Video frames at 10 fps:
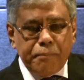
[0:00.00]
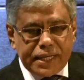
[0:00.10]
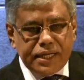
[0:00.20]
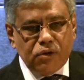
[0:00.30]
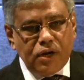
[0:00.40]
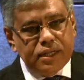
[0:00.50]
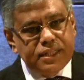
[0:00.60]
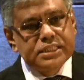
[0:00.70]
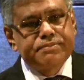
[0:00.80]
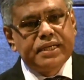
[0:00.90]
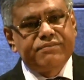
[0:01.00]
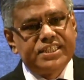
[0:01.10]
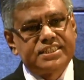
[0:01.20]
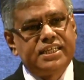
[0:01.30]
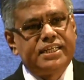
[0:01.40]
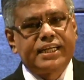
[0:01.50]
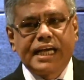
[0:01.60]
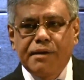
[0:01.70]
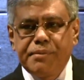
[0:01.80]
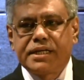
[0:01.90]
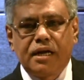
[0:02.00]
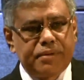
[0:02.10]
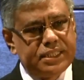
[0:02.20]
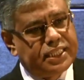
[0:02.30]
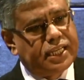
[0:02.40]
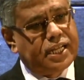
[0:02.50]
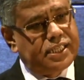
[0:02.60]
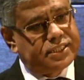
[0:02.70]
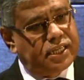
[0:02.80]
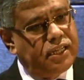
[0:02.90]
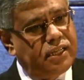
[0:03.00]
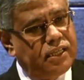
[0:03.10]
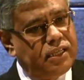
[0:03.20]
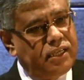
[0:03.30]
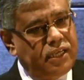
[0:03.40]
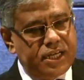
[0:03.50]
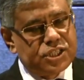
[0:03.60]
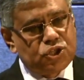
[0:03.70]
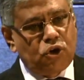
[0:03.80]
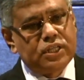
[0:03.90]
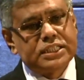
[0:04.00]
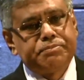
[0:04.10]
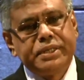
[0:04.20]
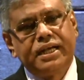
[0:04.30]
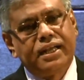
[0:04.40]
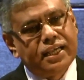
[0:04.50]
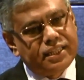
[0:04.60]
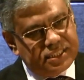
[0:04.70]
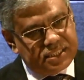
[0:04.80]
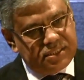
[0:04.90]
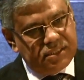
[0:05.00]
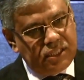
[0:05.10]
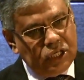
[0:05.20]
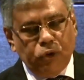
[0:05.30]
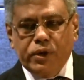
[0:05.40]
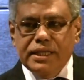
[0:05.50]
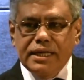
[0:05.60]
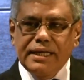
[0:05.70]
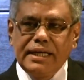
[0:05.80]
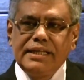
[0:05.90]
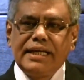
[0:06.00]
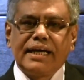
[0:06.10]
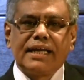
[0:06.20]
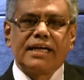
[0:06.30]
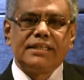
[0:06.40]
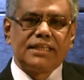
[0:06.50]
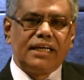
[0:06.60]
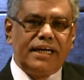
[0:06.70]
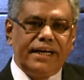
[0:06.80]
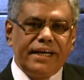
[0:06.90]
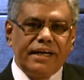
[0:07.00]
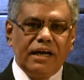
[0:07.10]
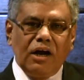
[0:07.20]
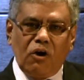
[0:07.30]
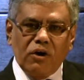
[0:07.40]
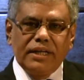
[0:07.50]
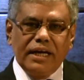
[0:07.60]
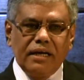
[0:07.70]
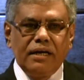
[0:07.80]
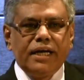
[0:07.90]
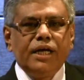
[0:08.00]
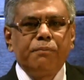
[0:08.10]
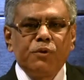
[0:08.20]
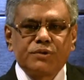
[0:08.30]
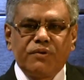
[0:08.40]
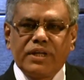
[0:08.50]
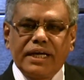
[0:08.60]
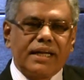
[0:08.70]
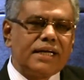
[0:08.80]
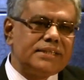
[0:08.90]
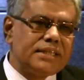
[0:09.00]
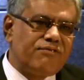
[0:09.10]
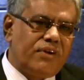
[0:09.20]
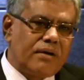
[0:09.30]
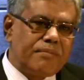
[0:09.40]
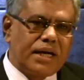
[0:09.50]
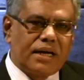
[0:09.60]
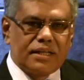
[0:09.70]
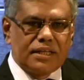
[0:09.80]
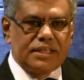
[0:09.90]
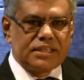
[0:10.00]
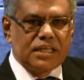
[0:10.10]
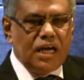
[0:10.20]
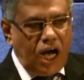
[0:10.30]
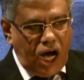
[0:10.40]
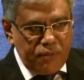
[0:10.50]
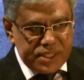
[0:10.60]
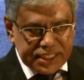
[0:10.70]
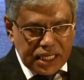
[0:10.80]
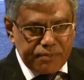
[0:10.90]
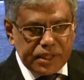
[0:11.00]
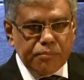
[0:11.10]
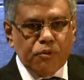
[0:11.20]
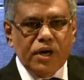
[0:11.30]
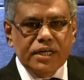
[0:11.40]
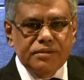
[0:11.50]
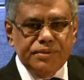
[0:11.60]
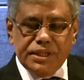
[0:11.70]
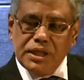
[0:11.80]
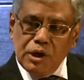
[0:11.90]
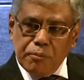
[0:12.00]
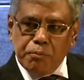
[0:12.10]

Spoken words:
facility can be termed as agriculture. It is not the spirit like this. Whether really the agricultural lending or the inputs for the agriculture, farming and other things, how which help in the productivity,